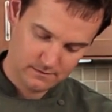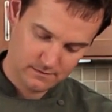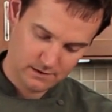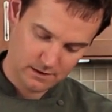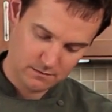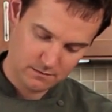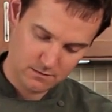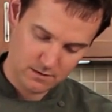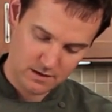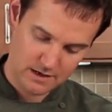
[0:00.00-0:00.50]

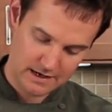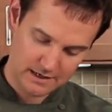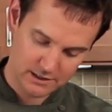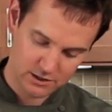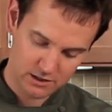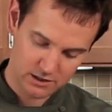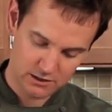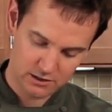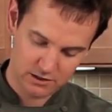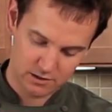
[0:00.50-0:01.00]
I might
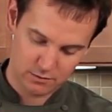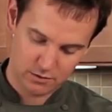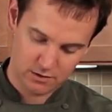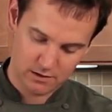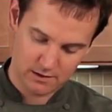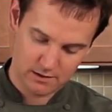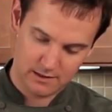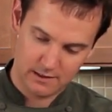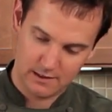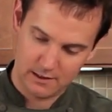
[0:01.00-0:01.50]
actually just
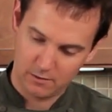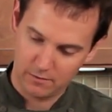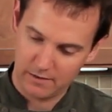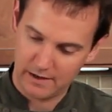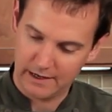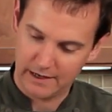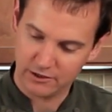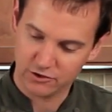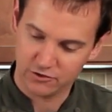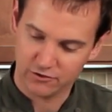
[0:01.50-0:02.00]
put a little bit
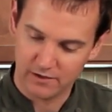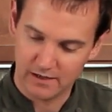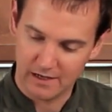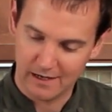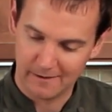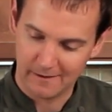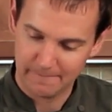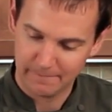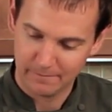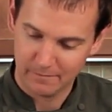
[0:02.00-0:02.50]
extra in
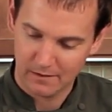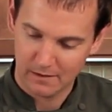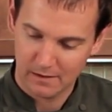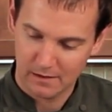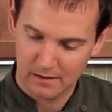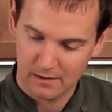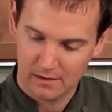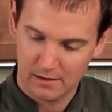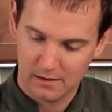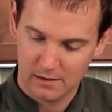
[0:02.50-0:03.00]
there,
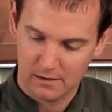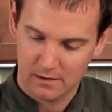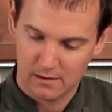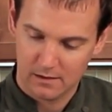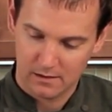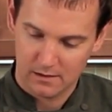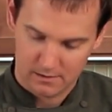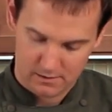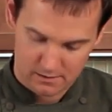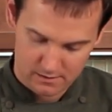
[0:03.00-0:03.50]

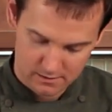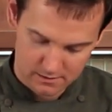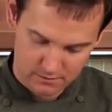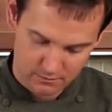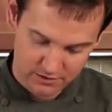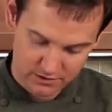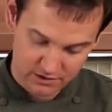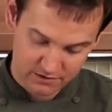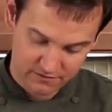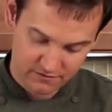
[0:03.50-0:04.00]

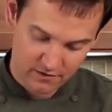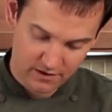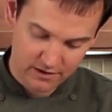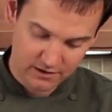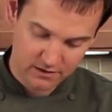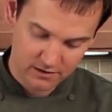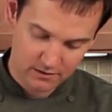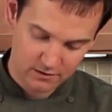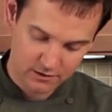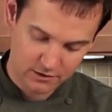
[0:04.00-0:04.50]
which is fine.
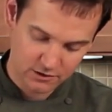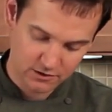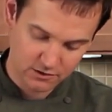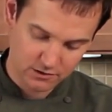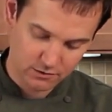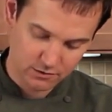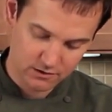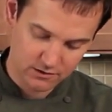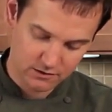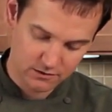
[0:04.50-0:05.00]
You just
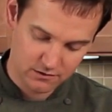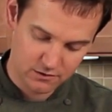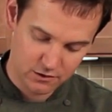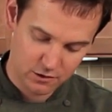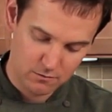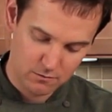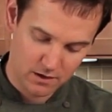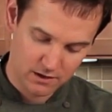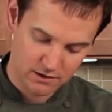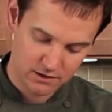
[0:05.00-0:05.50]
don't want to do
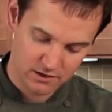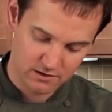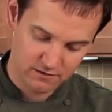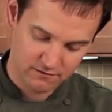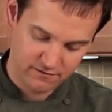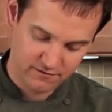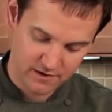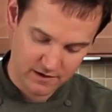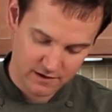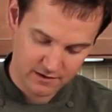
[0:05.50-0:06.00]
too much in the
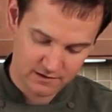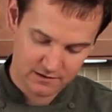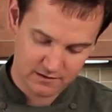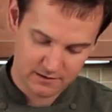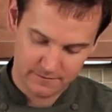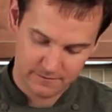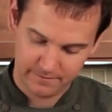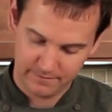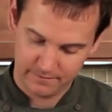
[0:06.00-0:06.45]
first